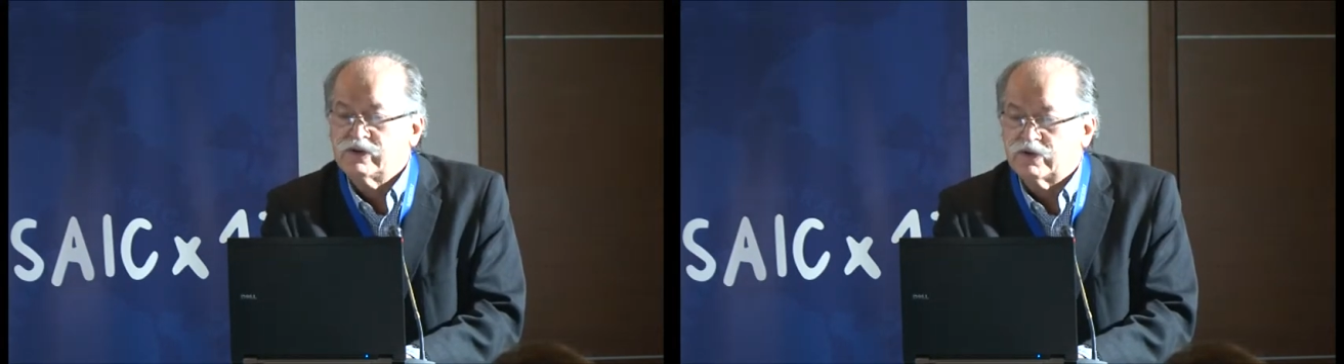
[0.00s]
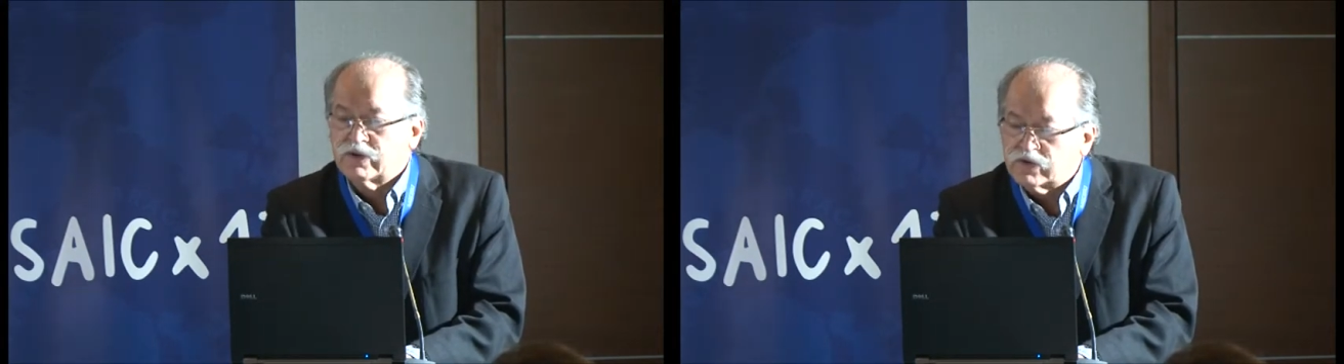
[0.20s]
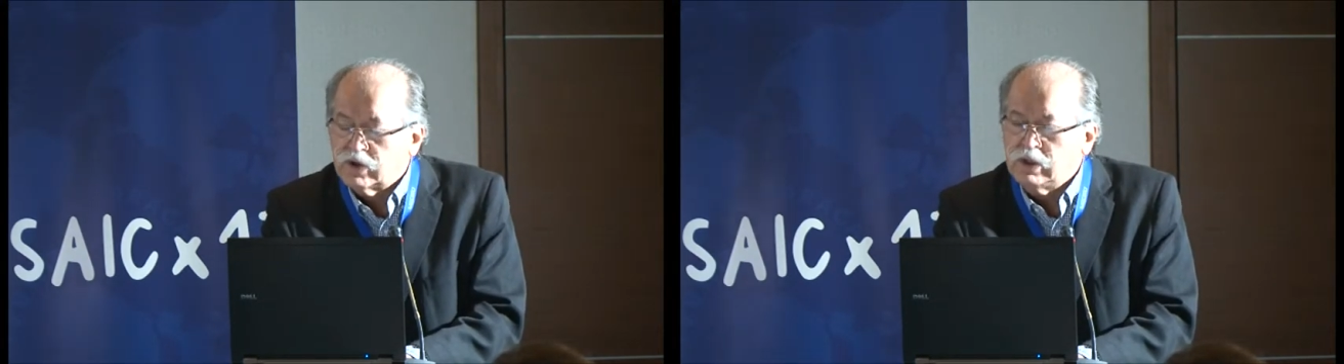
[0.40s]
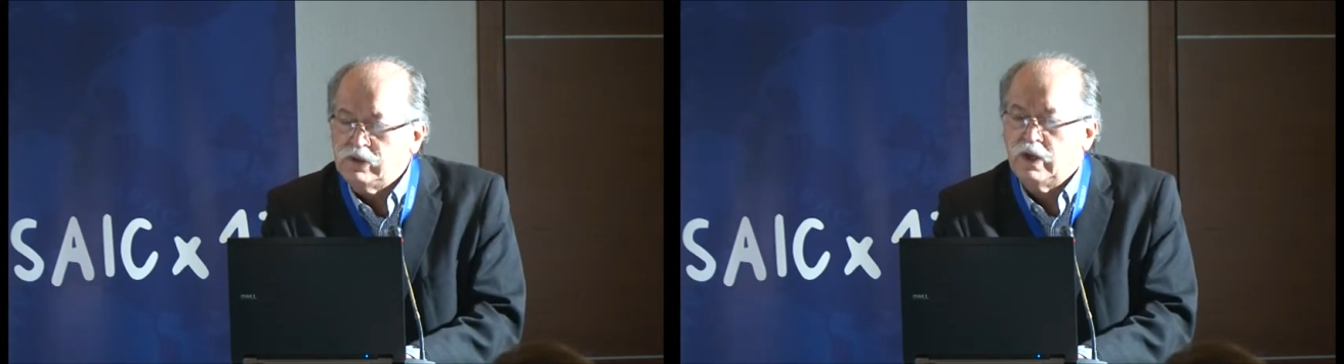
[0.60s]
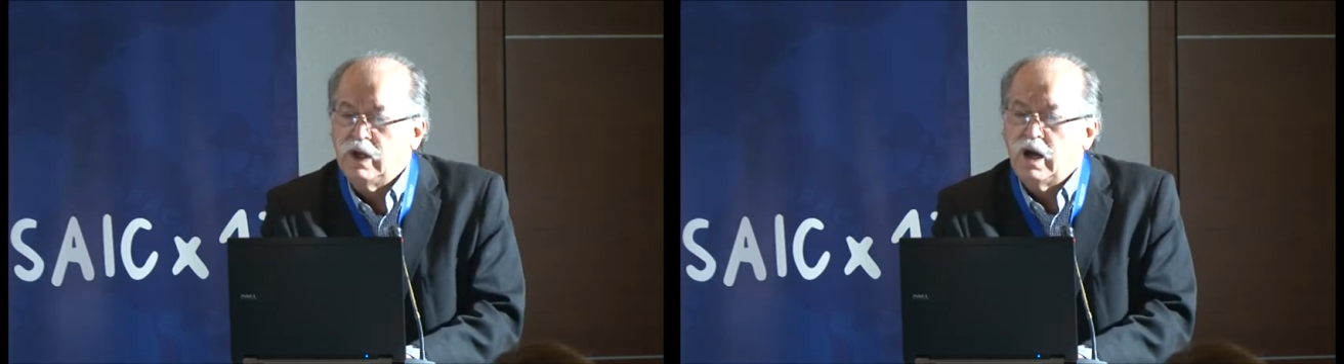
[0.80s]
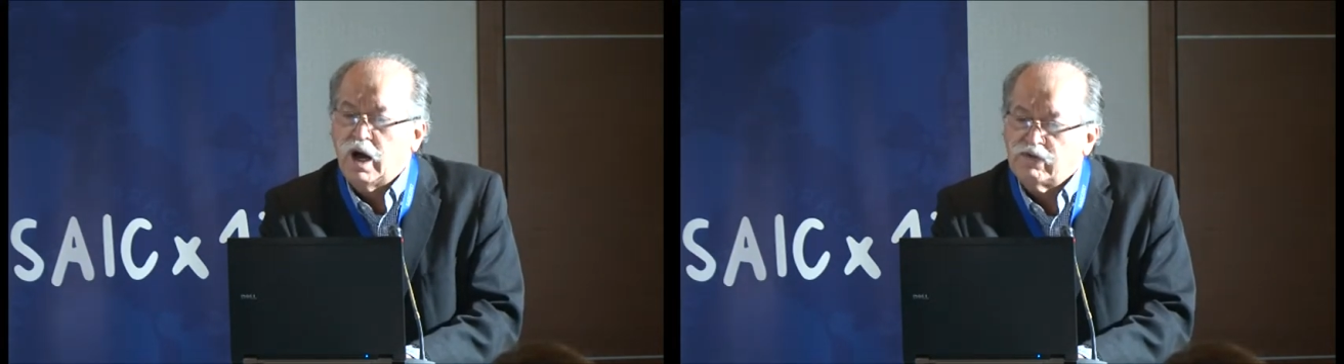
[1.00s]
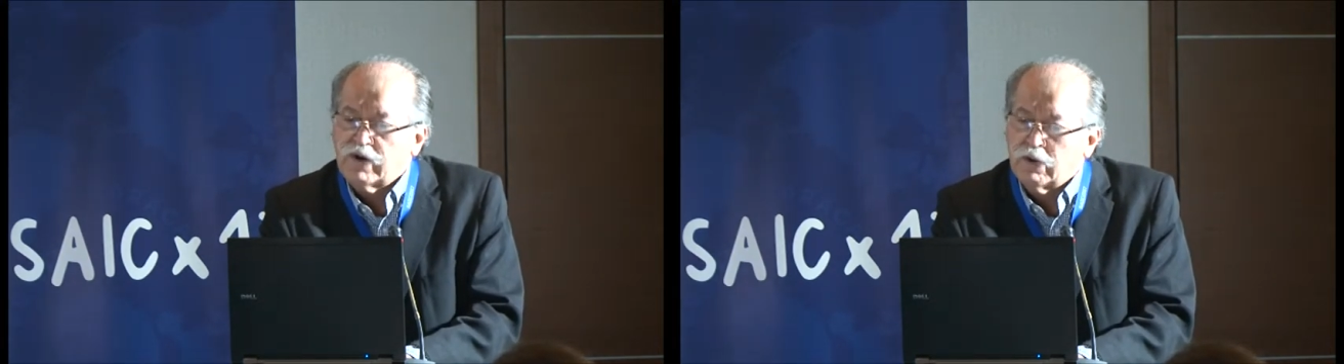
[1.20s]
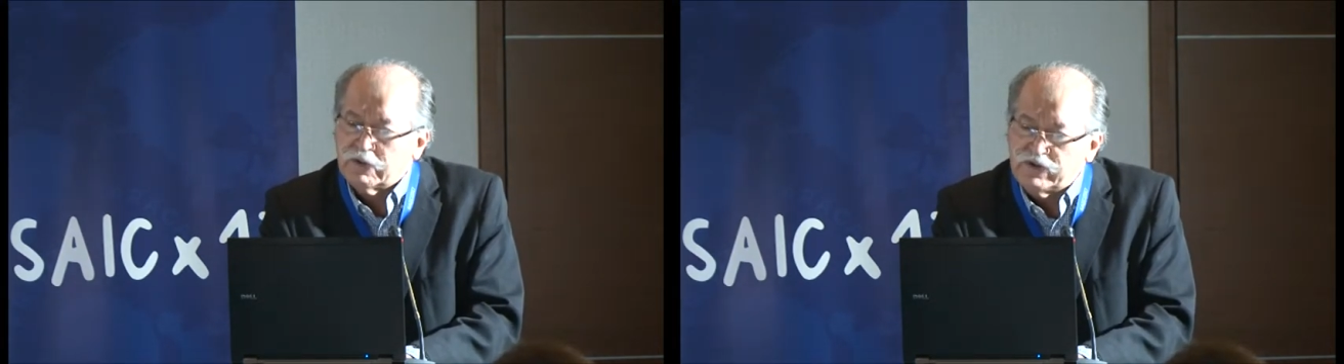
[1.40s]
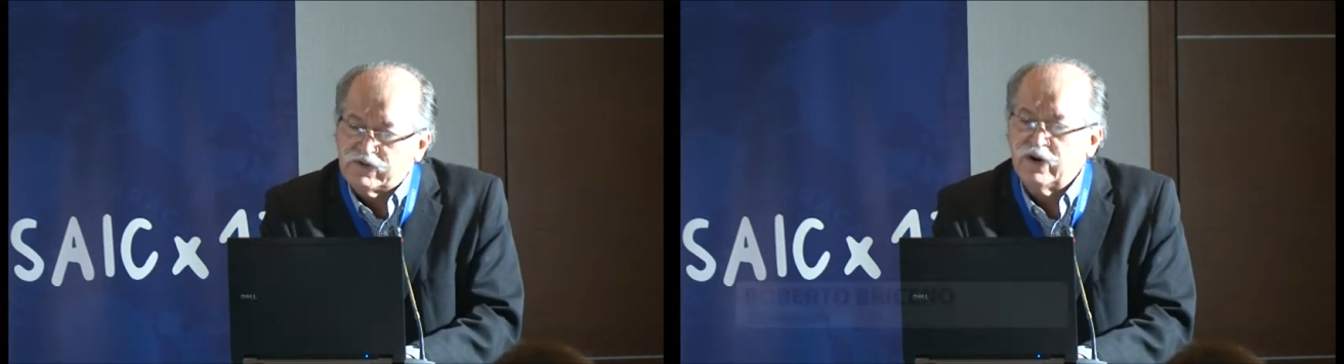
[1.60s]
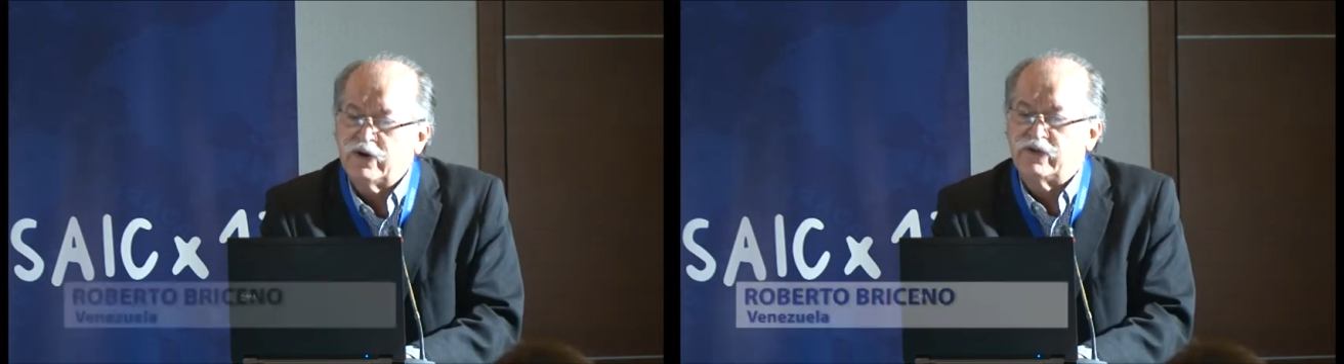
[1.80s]
the results of our
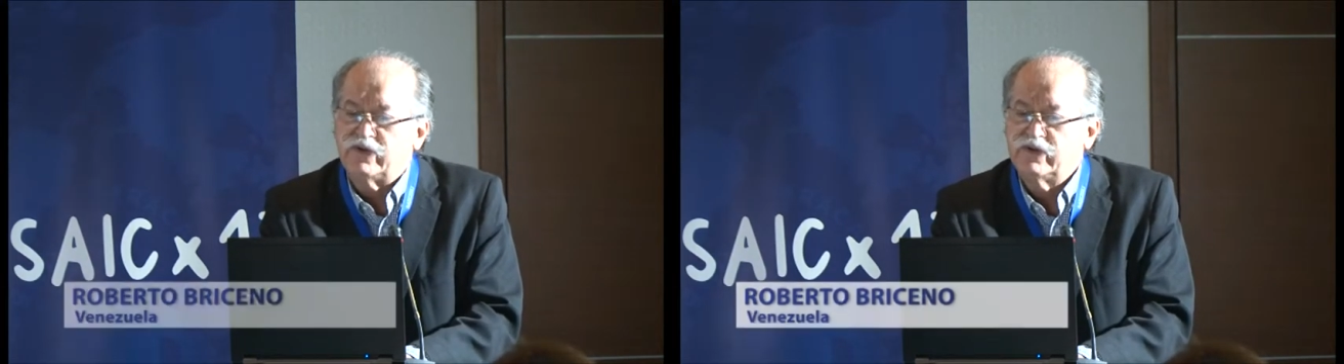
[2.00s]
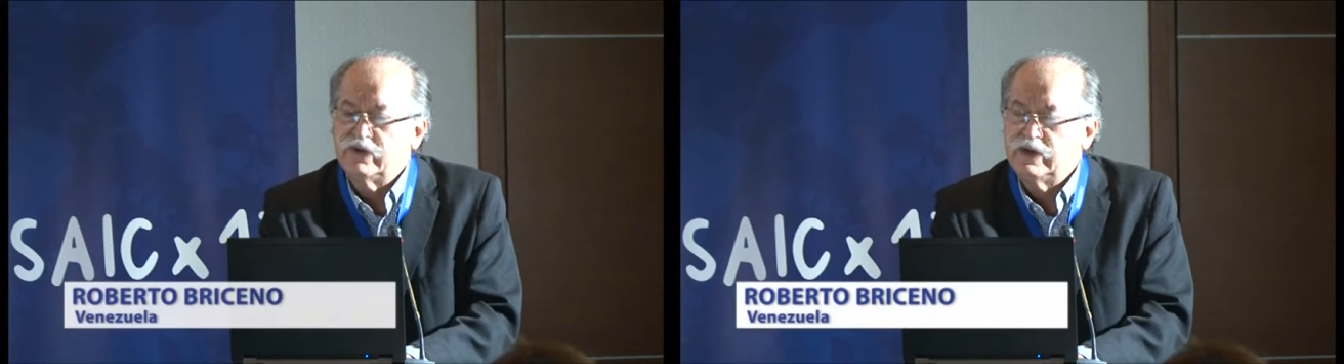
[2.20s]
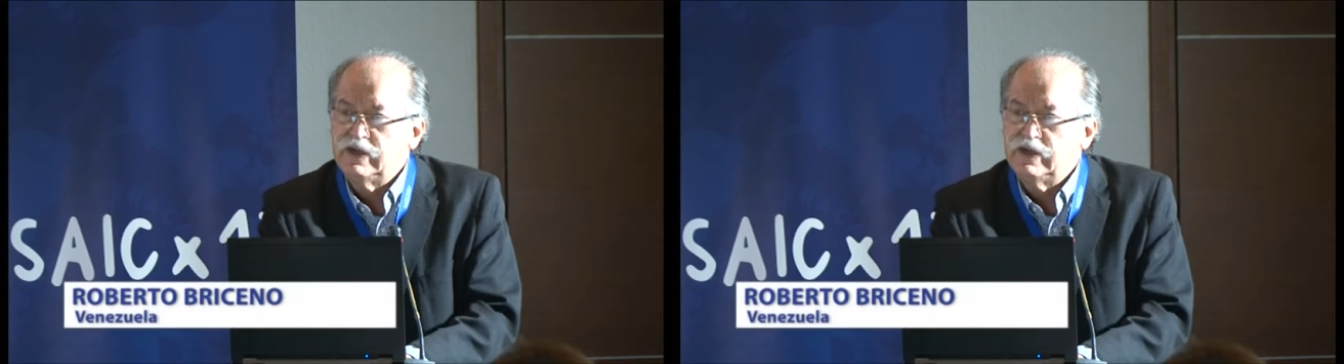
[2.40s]
research.